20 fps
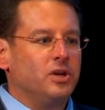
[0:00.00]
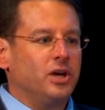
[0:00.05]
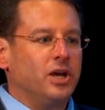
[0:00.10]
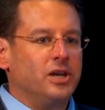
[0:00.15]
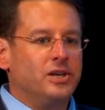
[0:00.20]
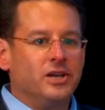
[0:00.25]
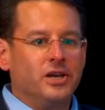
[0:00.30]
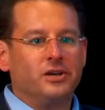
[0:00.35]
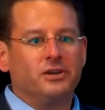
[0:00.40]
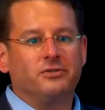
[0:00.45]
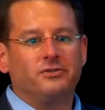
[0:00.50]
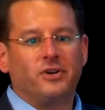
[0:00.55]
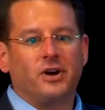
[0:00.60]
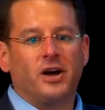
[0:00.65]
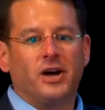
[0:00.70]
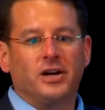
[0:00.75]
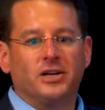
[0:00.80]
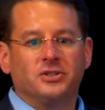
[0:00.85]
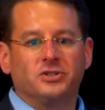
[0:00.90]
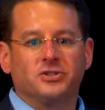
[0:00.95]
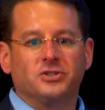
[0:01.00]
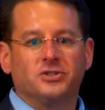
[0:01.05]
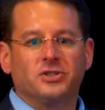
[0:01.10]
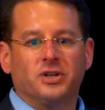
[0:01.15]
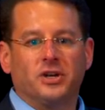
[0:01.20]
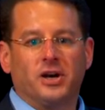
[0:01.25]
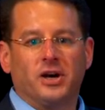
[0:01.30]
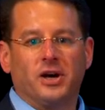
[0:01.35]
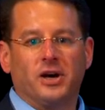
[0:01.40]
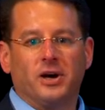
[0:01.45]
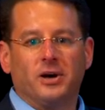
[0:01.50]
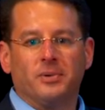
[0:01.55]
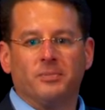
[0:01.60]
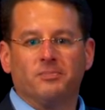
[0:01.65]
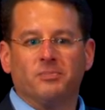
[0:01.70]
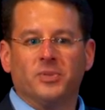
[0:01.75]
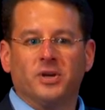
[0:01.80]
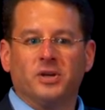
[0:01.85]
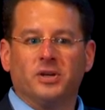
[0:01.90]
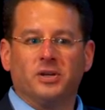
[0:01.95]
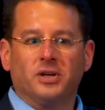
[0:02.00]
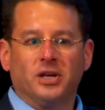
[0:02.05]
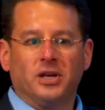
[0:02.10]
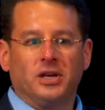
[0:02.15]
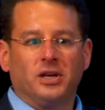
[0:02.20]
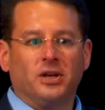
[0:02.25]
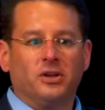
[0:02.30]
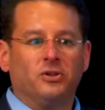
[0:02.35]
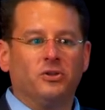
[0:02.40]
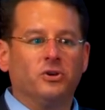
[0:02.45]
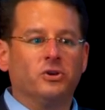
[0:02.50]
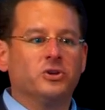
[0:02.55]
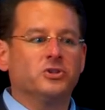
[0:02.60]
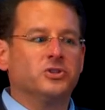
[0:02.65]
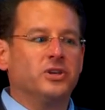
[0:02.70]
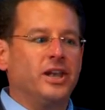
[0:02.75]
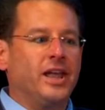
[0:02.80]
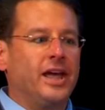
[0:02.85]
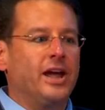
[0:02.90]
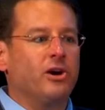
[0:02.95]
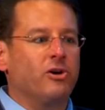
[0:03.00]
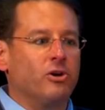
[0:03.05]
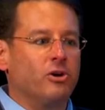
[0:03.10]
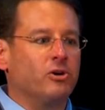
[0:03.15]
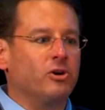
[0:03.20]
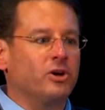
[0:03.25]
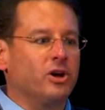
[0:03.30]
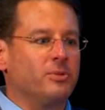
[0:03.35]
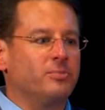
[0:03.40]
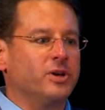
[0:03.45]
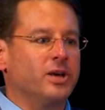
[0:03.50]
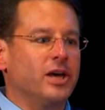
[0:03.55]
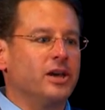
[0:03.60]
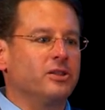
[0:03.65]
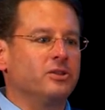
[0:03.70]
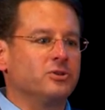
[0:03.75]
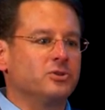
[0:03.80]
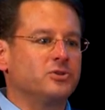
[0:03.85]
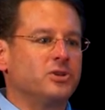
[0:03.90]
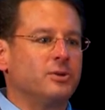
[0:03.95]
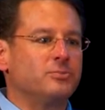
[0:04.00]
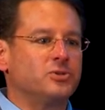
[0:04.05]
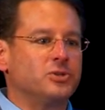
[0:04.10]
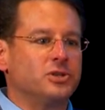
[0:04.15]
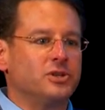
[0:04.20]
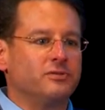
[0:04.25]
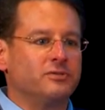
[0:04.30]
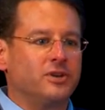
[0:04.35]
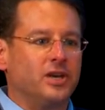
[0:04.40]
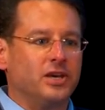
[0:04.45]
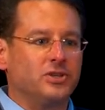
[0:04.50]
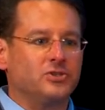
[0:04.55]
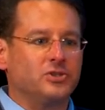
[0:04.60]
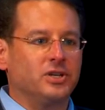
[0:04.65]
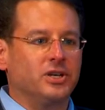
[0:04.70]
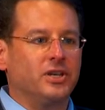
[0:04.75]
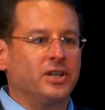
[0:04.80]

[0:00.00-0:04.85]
identifies there is an error coming out of their substantive testing,